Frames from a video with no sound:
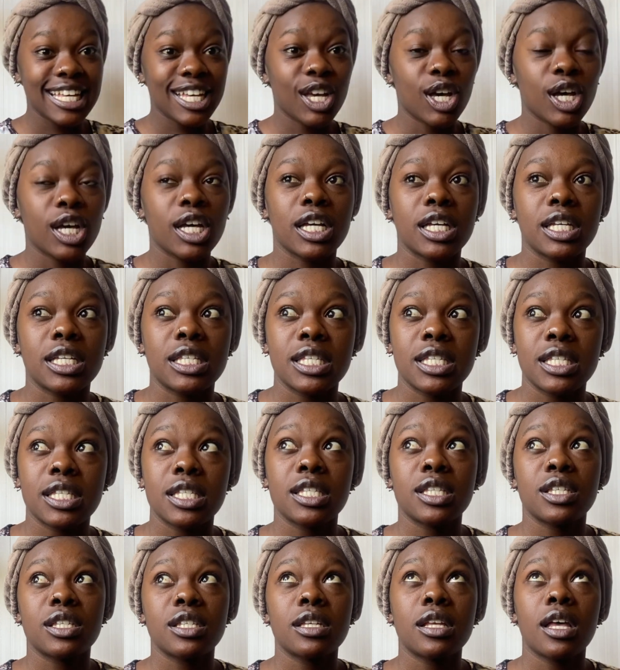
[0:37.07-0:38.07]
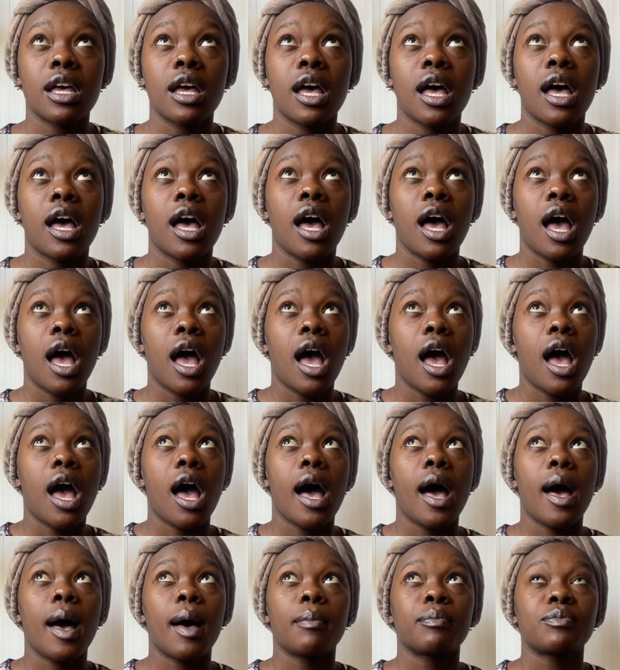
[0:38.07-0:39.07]
because
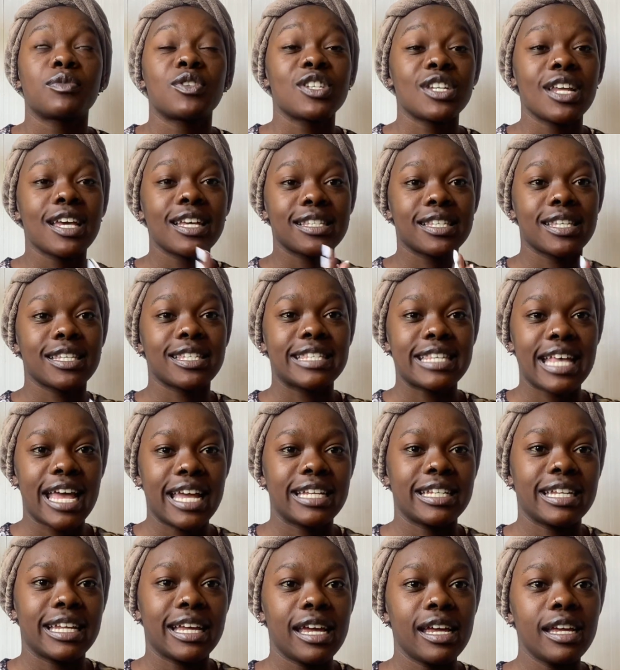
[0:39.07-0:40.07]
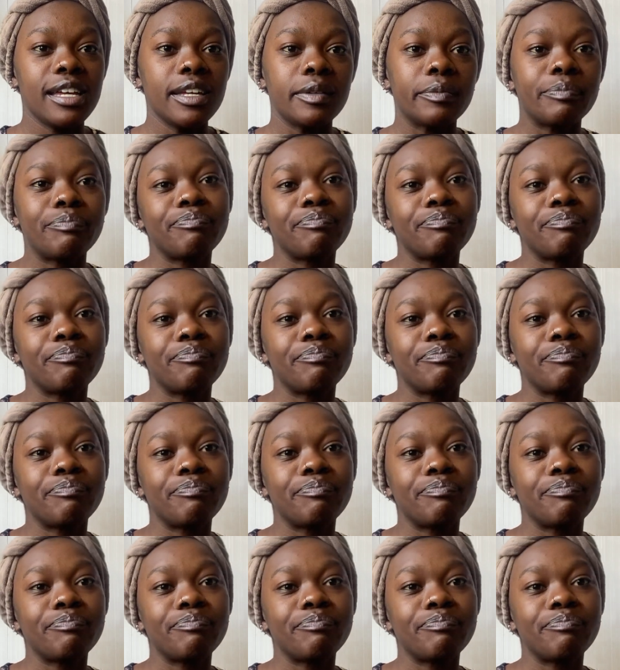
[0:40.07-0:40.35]
today is a Sunday.